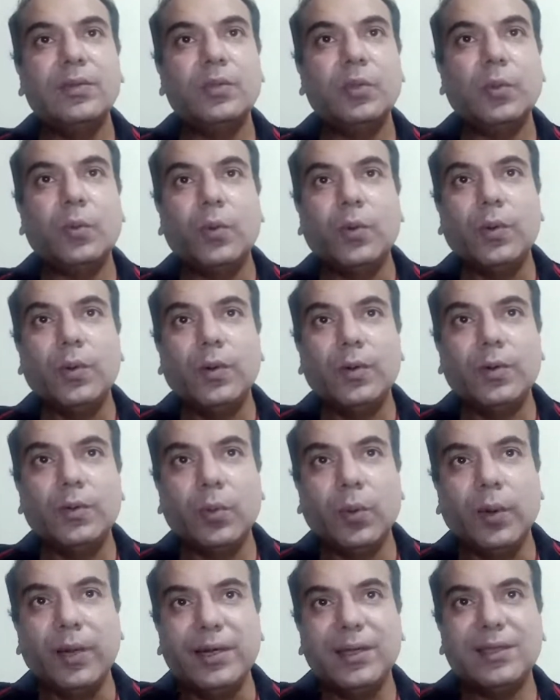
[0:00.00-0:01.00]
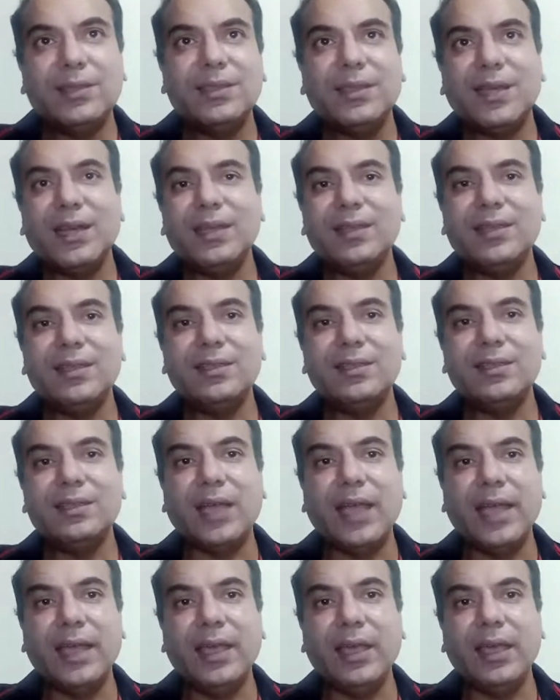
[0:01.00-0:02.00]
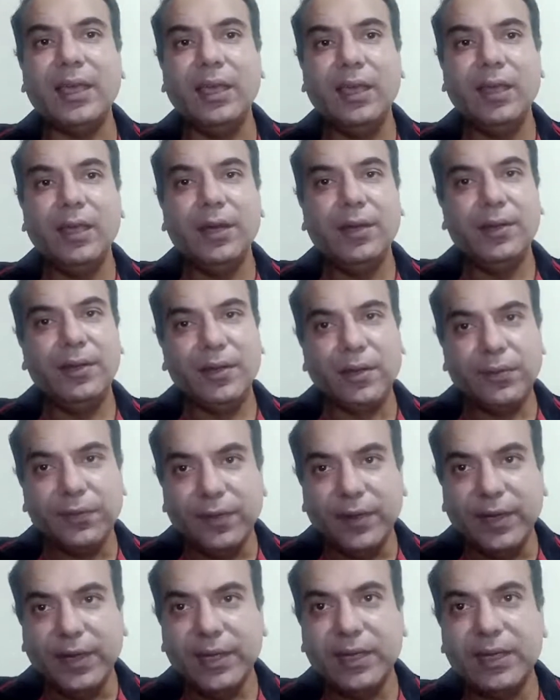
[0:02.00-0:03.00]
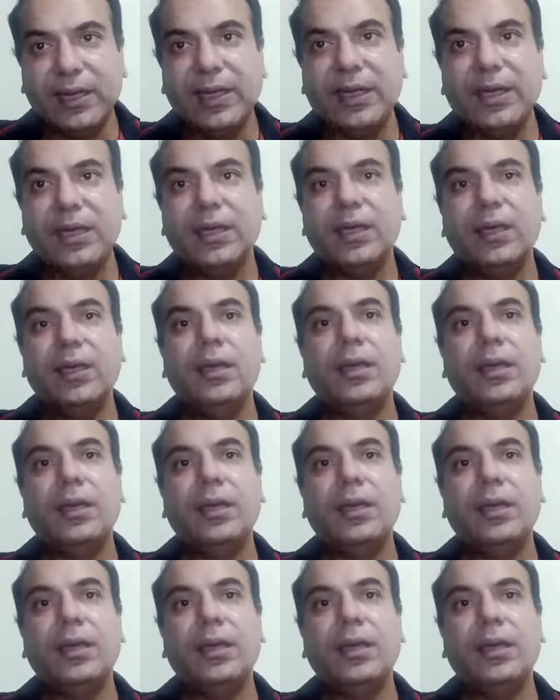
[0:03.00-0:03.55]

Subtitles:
So to understand this psyche, definitely